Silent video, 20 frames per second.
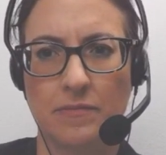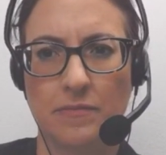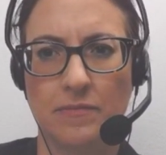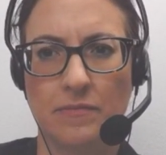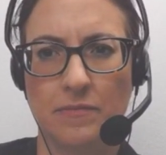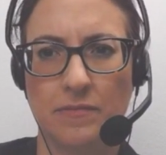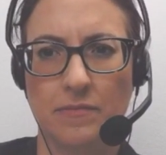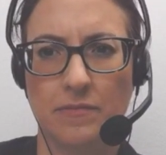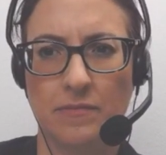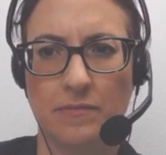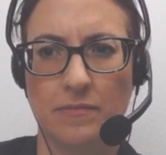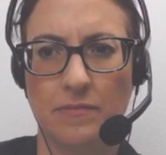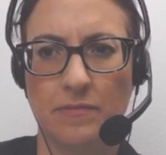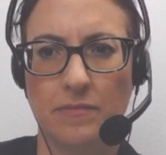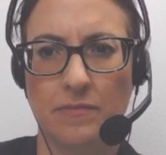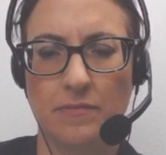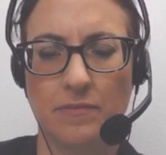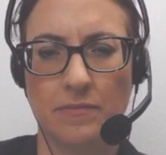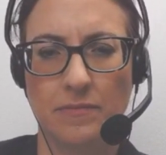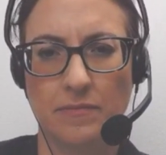
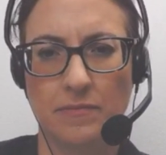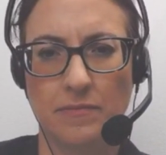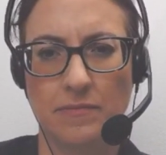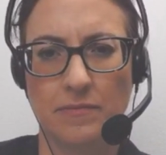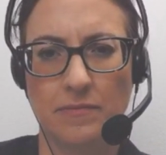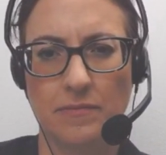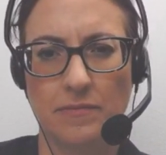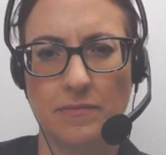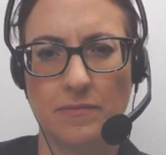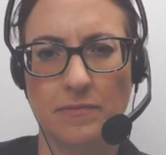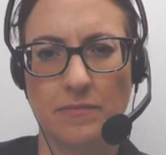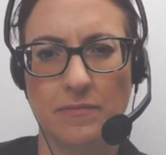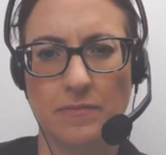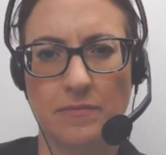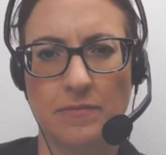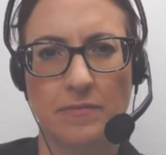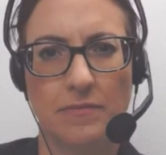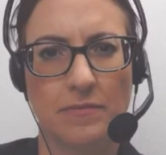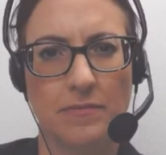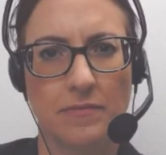
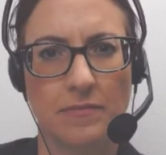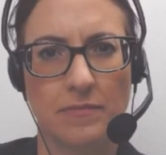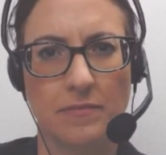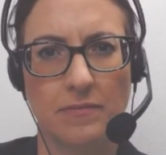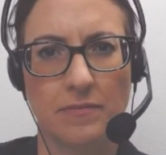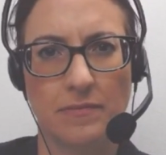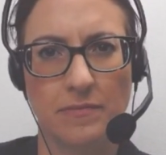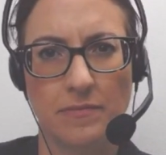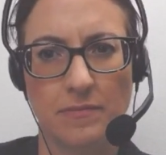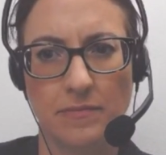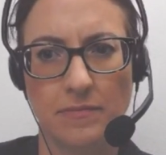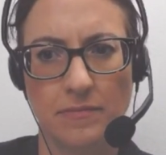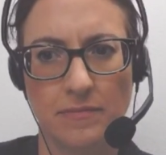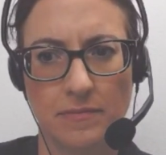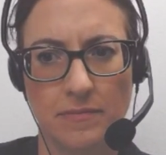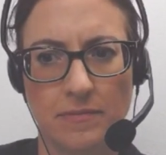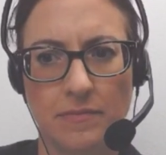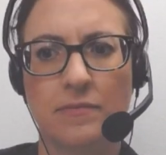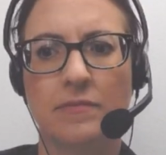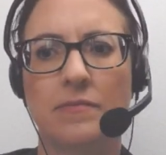
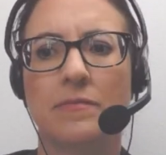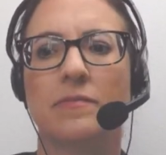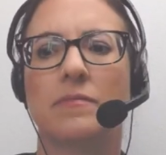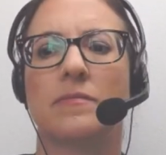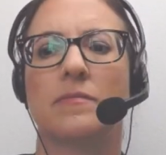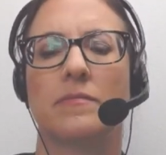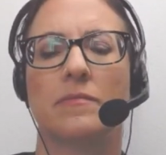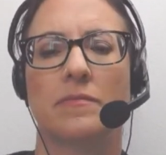[no speech]